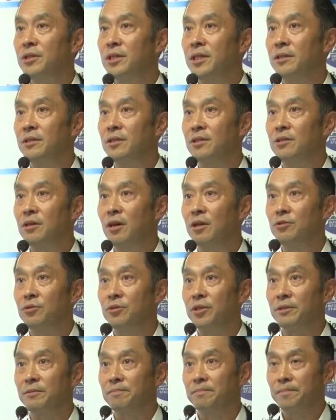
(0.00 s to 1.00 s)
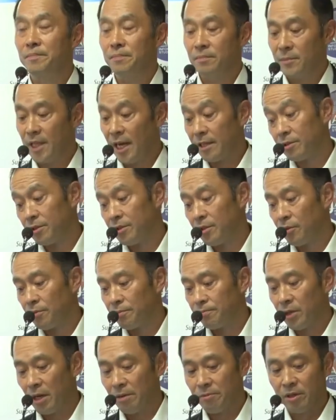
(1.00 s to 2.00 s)
in this country. That still
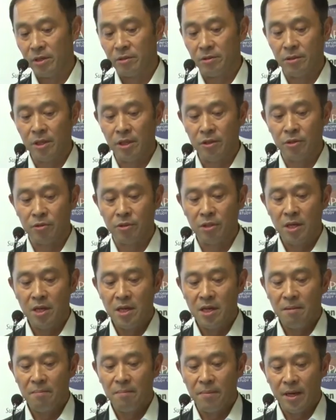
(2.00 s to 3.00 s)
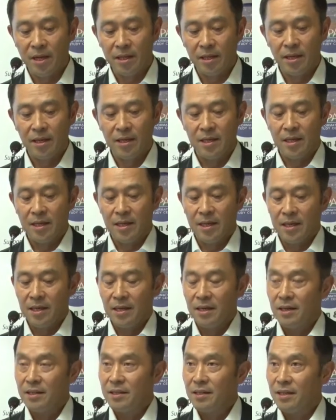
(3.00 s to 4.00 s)
probably continues. But
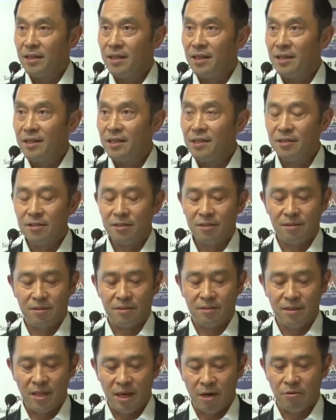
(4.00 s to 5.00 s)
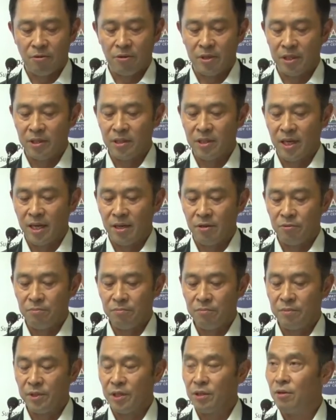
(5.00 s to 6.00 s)
it is narrowing
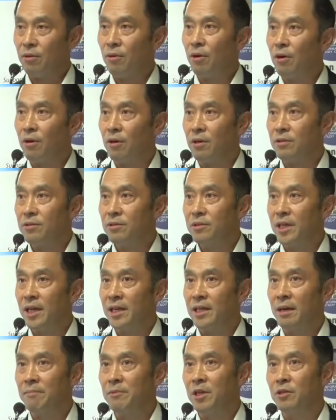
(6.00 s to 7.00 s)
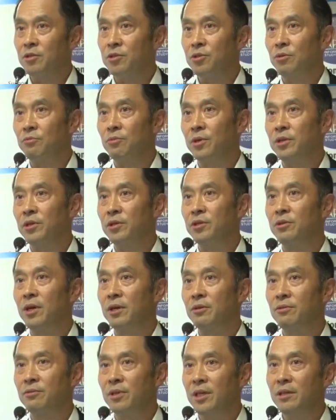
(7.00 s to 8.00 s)
down because, and I'm not sure whether you
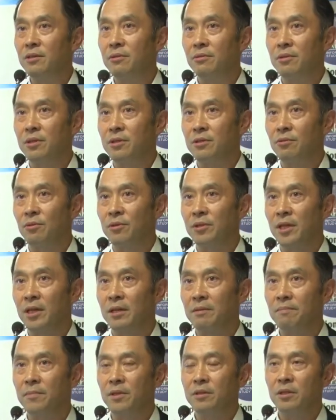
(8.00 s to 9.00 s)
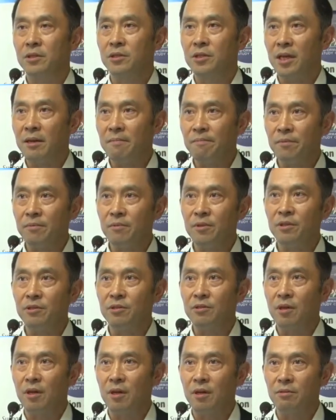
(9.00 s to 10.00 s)
agree to this or not, but the
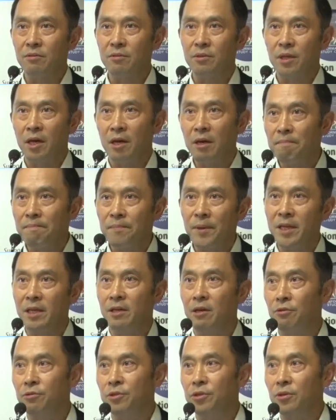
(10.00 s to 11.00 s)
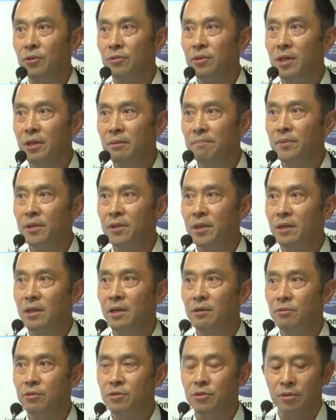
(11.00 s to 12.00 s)
Japanese company culture, company
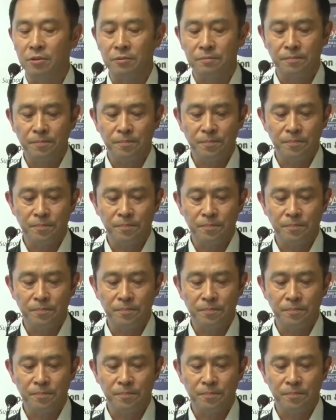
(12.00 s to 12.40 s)
culture,